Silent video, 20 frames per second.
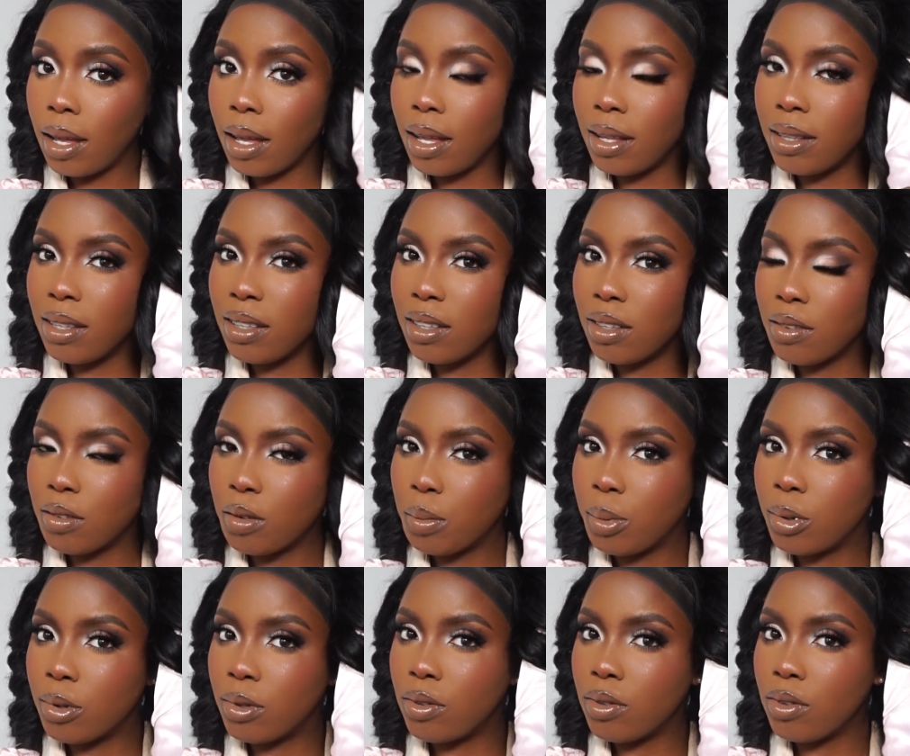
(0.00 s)
I think you're
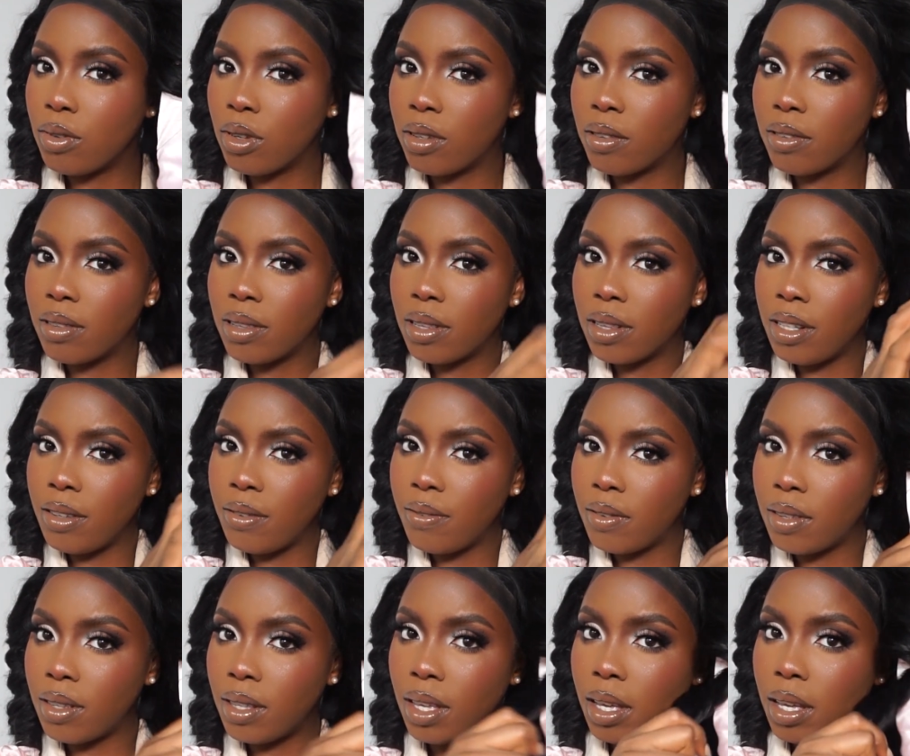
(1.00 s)
supposed to just
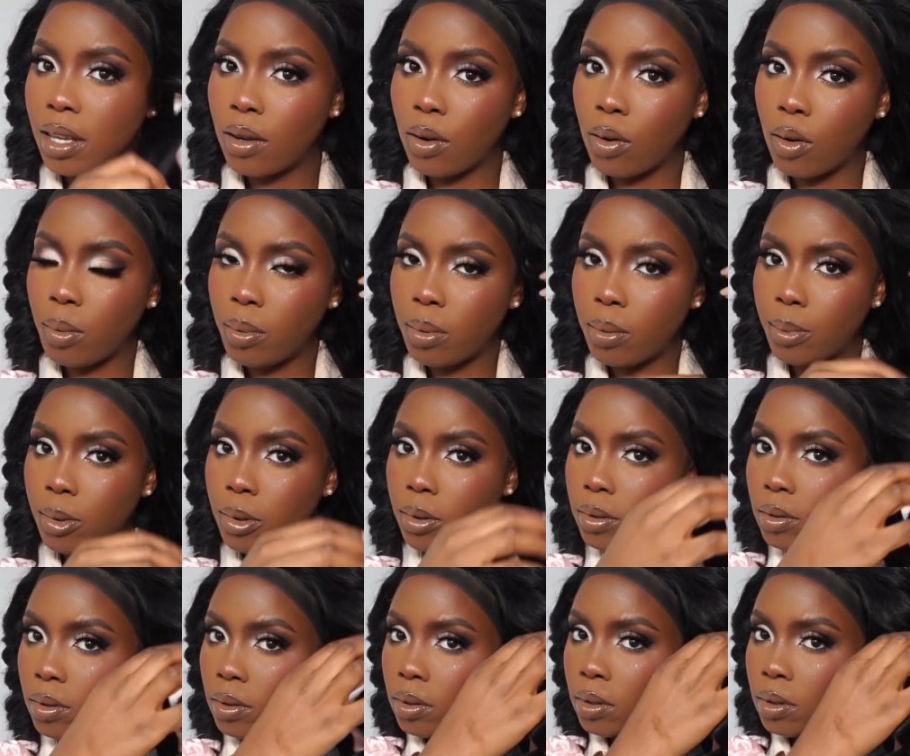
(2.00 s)
lift the hair up, or